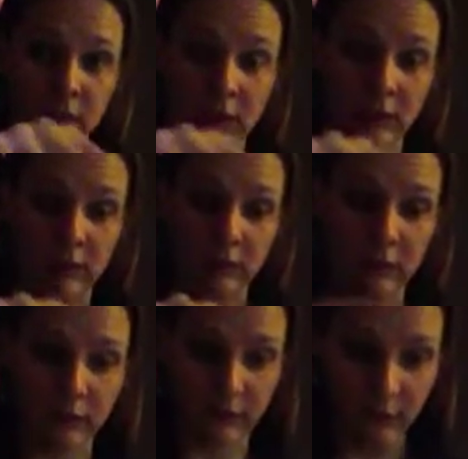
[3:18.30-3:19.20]

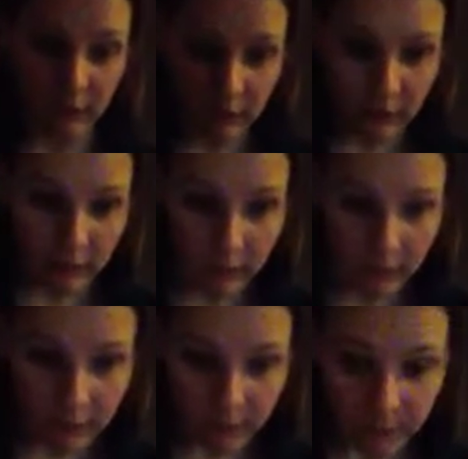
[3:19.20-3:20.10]

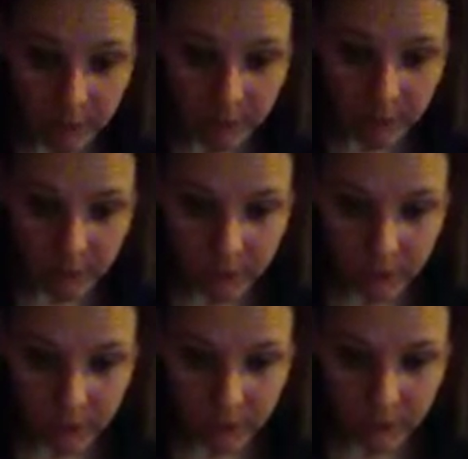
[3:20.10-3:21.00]

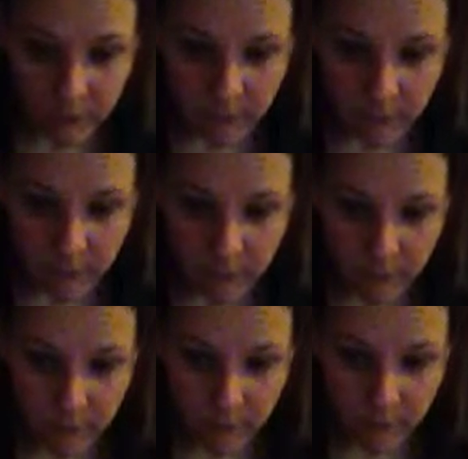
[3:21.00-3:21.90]

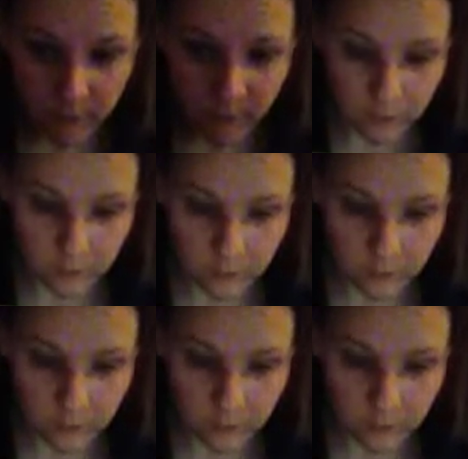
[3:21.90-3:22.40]
[no speech]